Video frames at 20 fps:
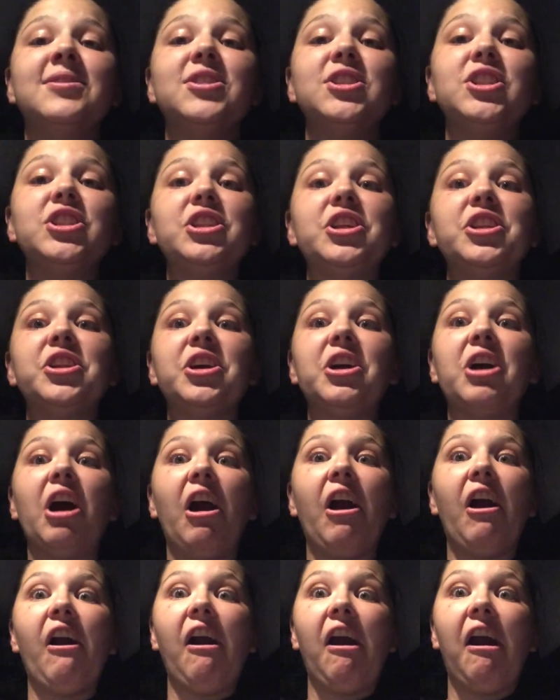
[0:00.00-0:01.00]
She's in the
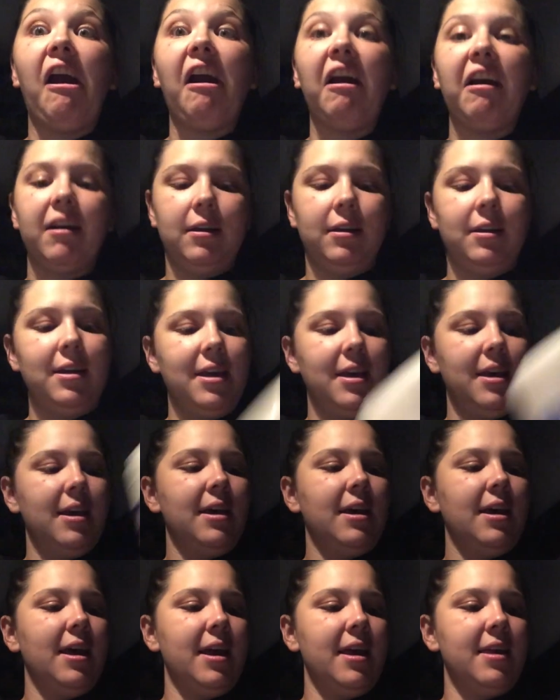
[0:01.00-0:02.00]
car.
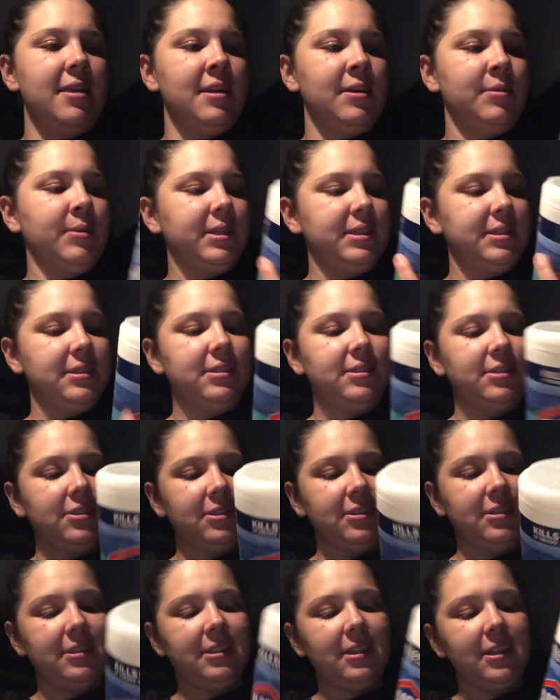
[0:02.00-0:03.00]
And then my sister
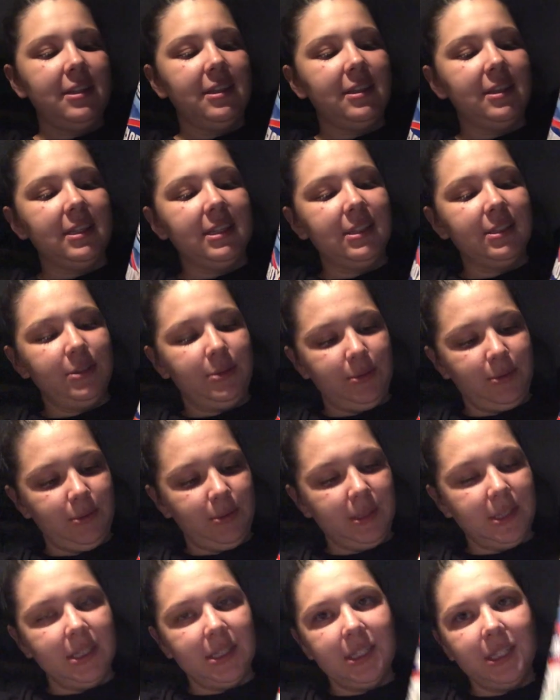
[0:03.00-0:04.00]
said this was
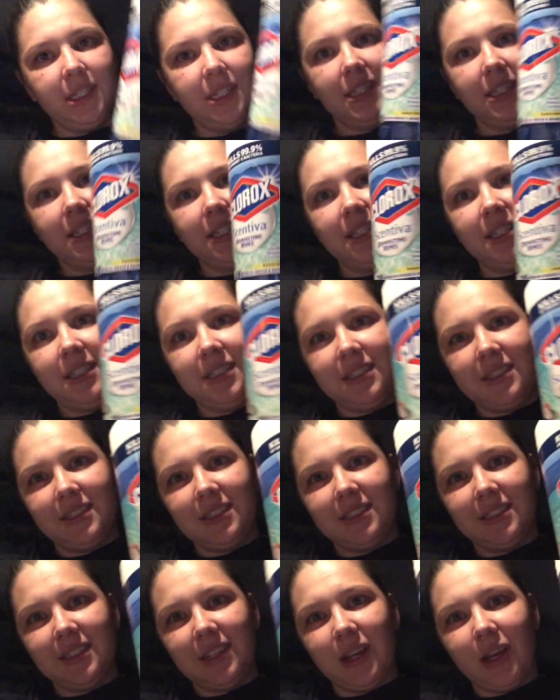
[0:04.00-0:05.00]
really good.
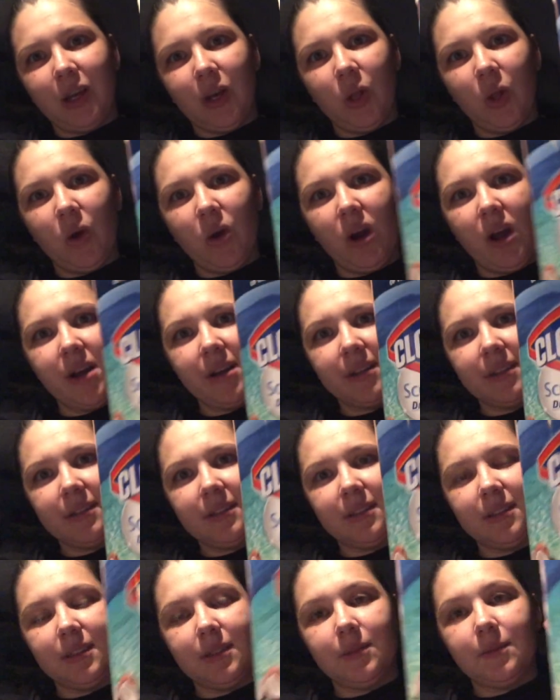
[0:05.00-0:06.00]

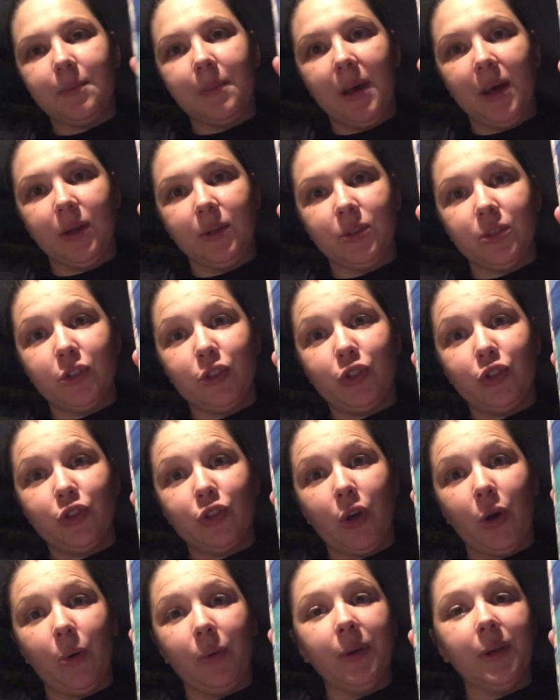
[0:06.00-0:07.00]
Clorox. It smells
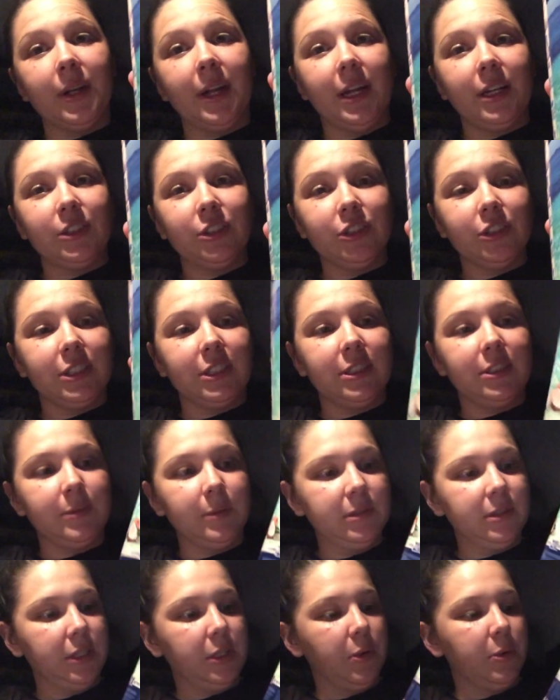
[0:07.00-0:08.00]
so good, actually. It
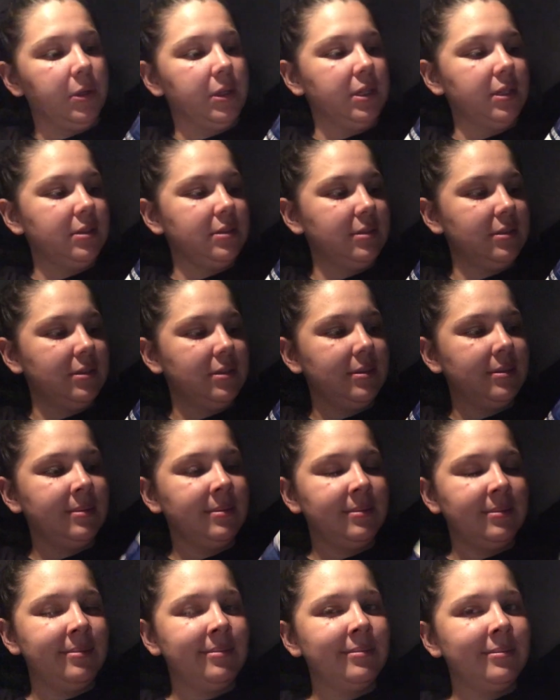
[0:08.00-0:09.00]
smells like coconuts.
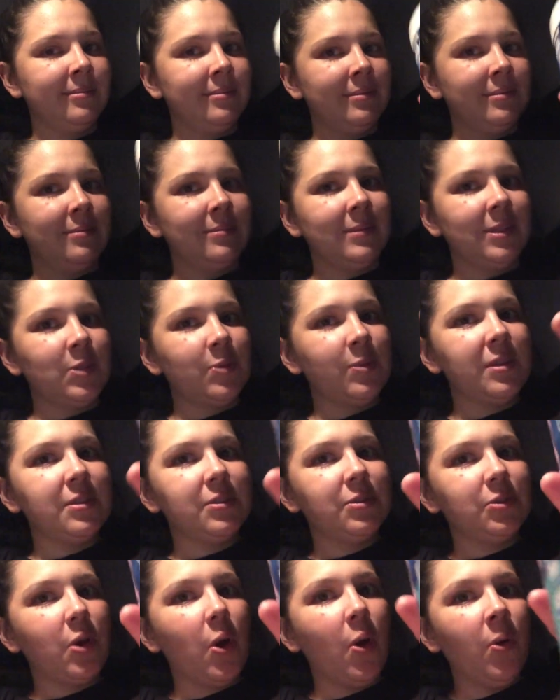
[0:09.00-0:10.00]
That's why
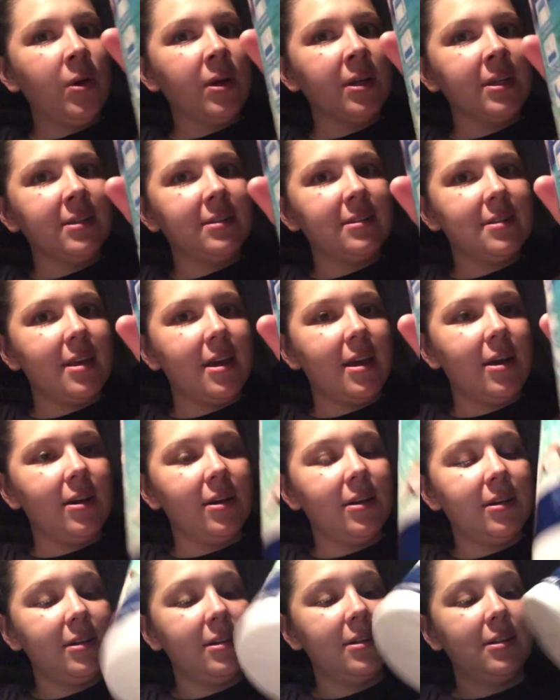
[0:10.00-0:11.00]
there's coconuts
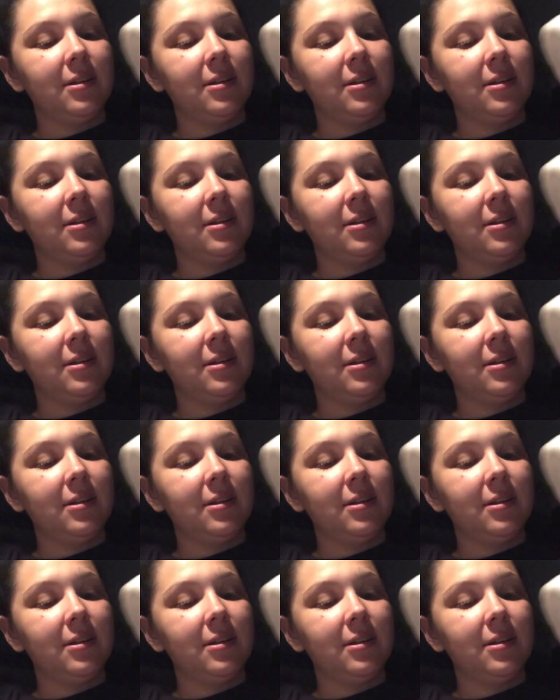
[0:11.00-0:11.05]
there.